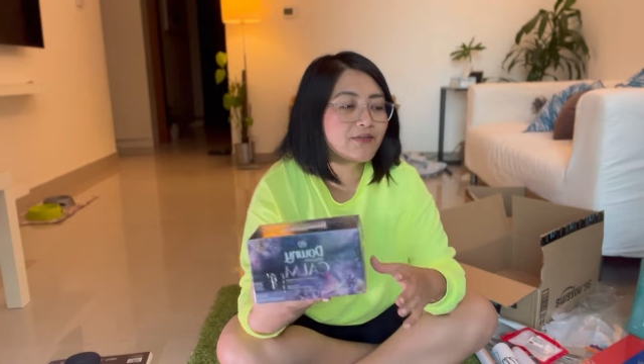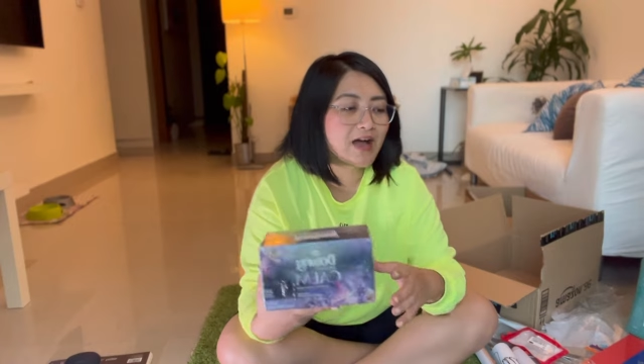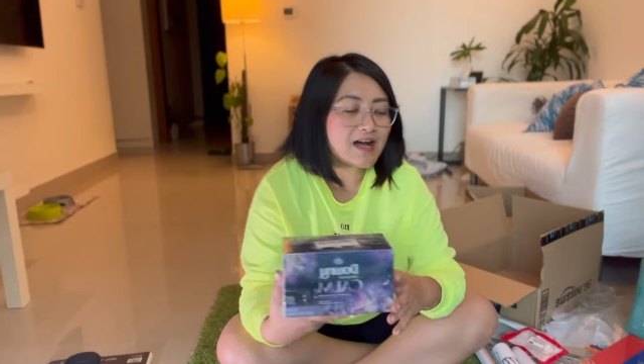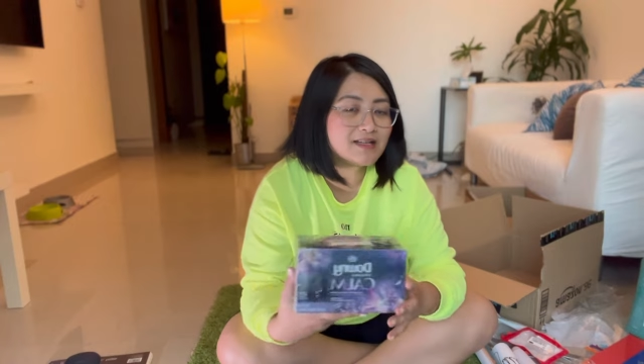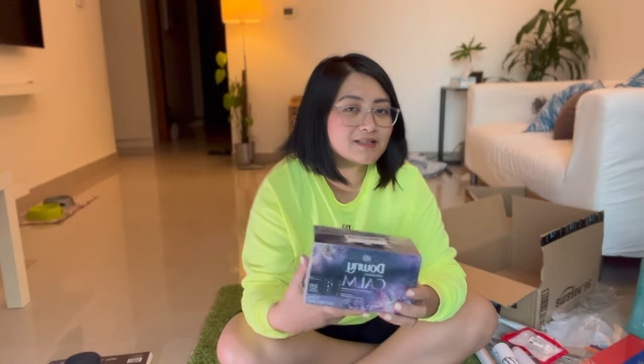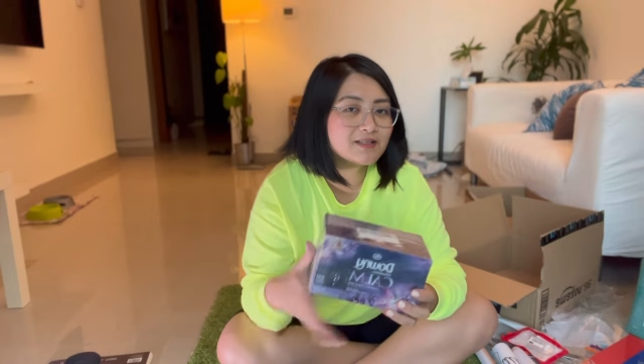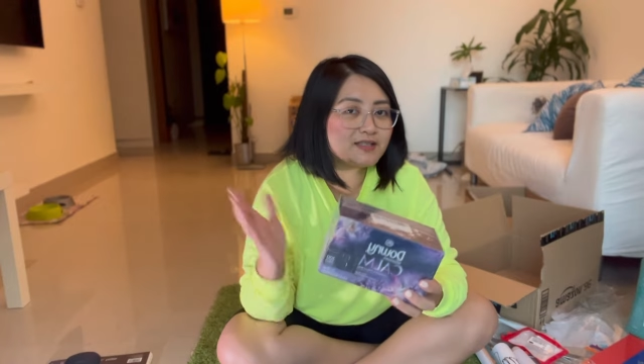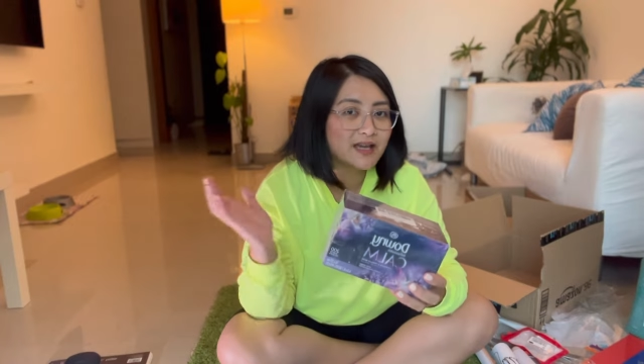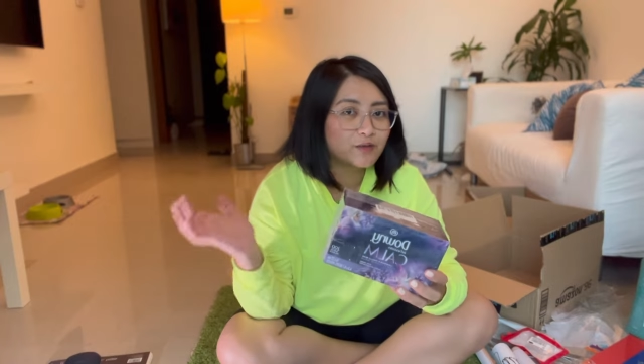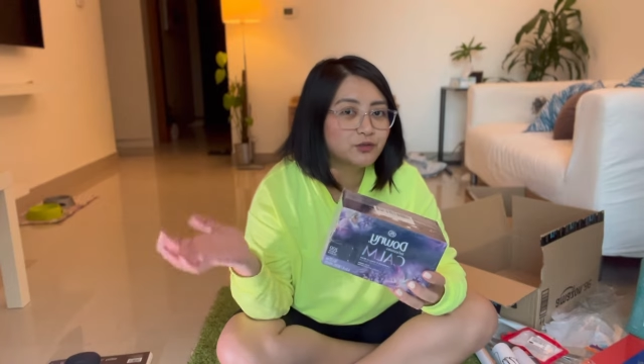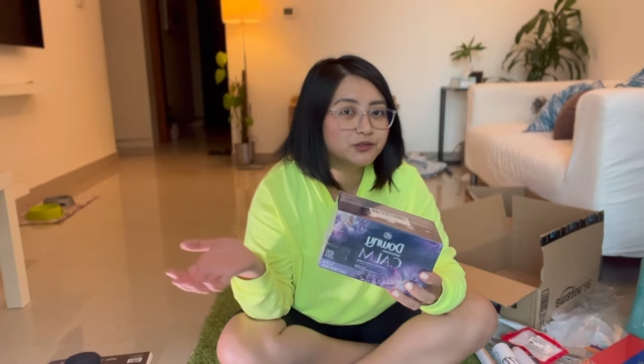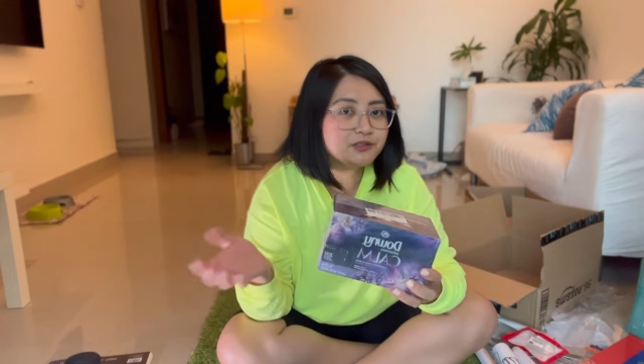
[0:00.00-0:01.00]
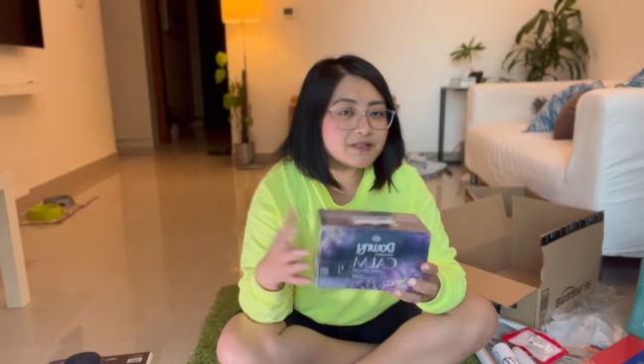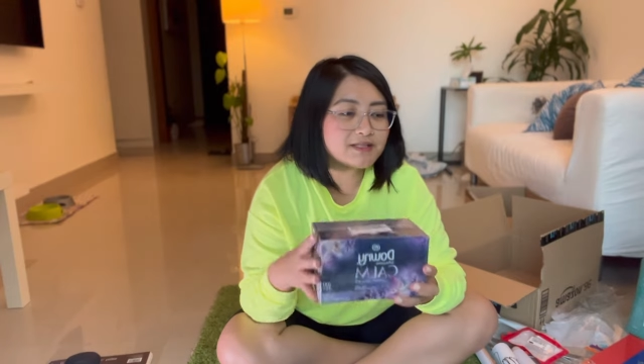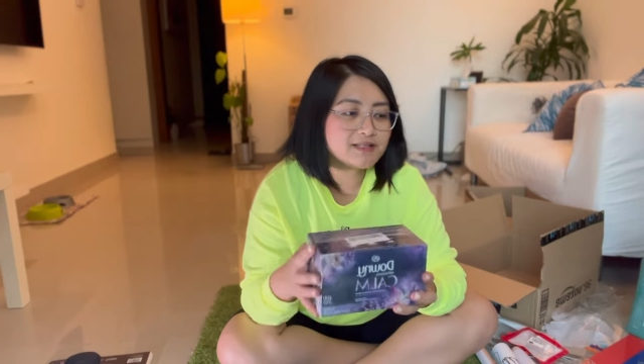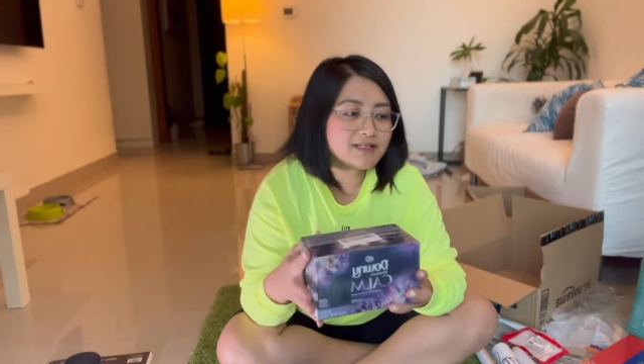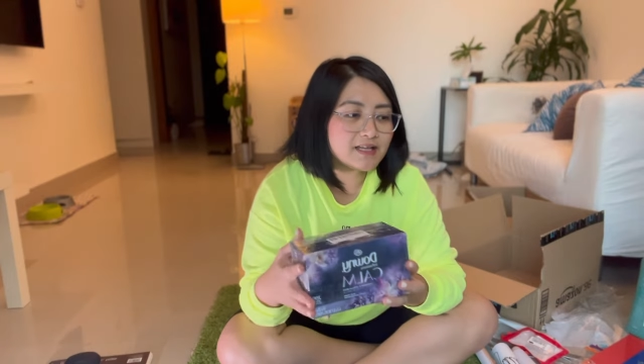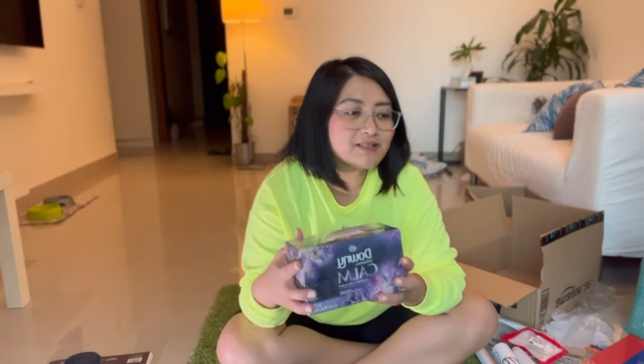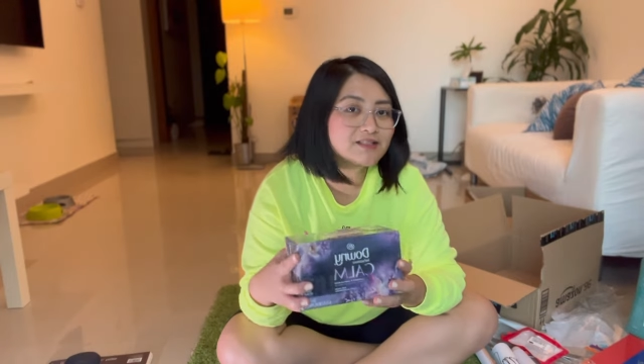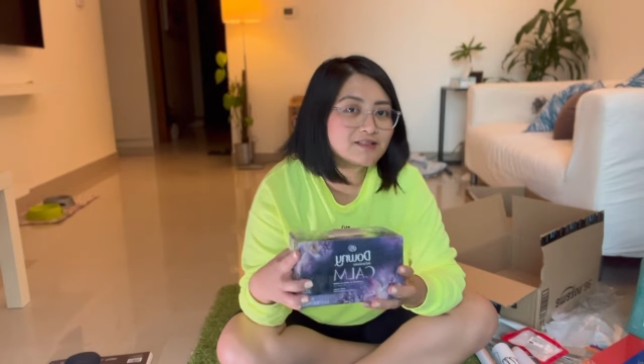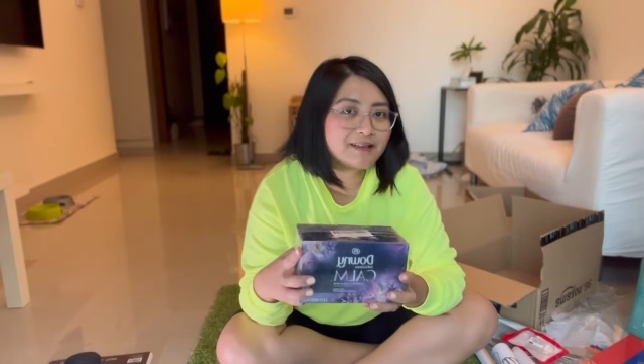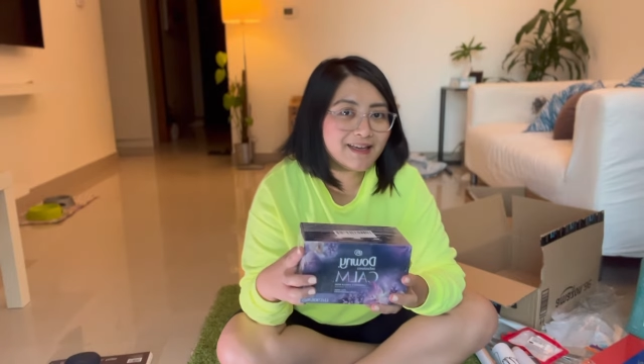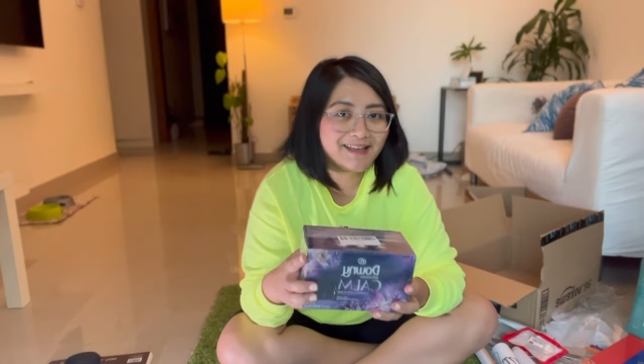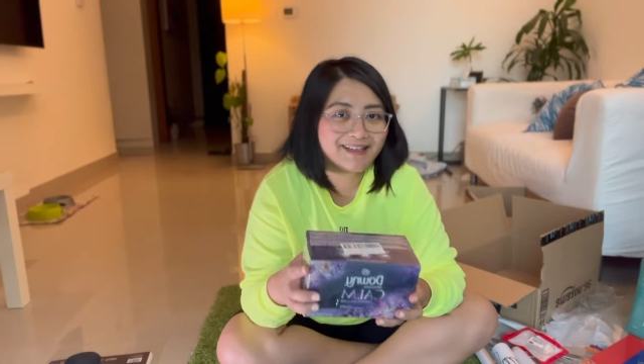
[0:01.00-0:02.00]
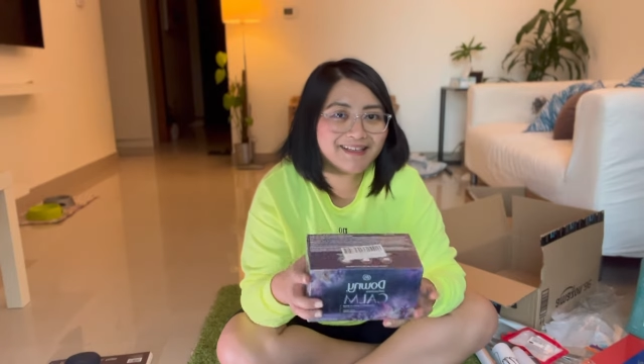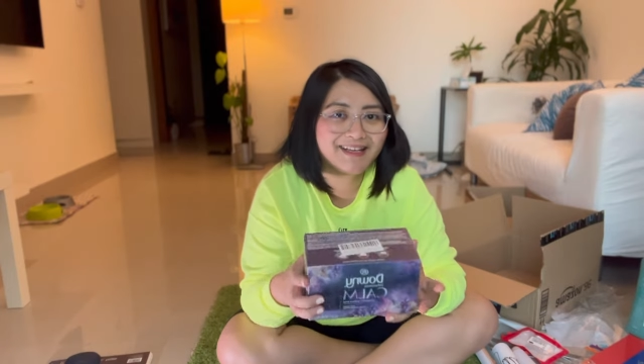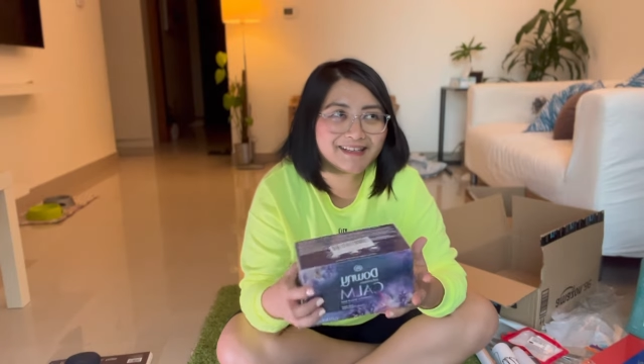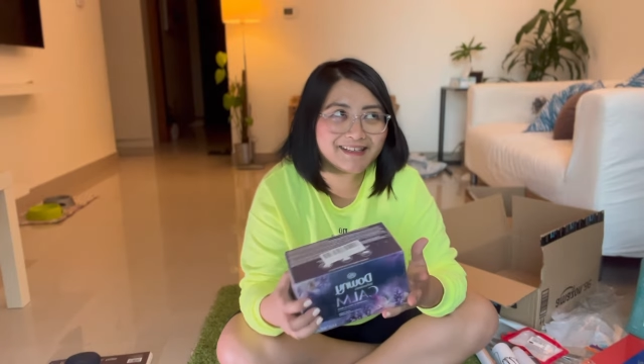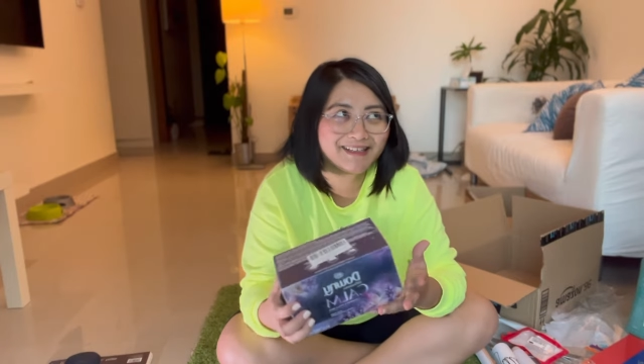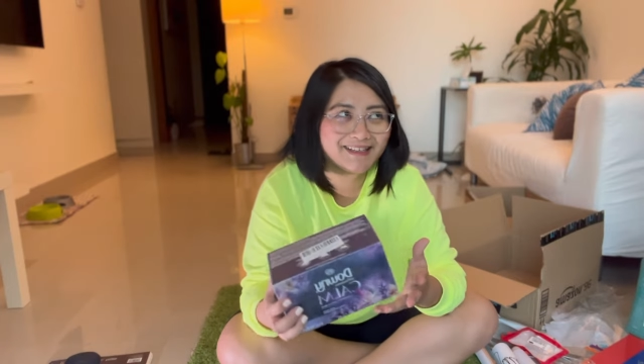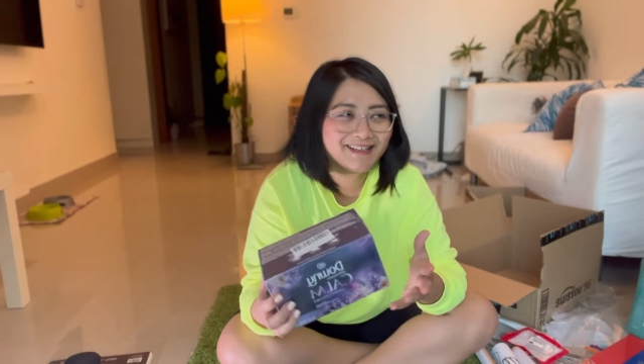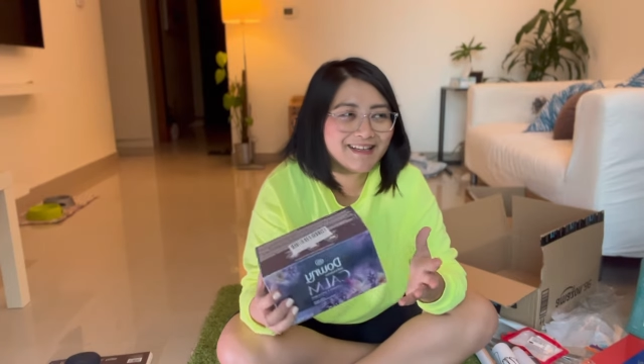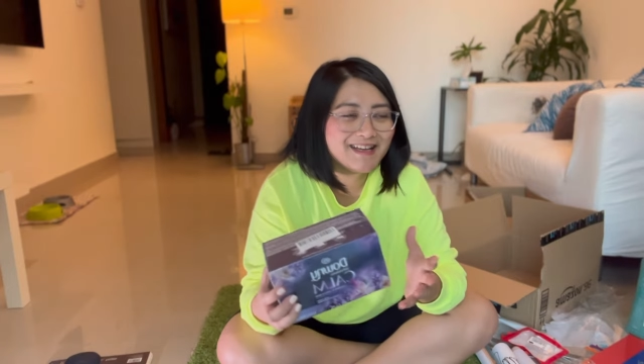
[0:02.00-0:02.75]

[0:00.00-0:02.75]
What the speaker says: fast because I ordered this yesterday, like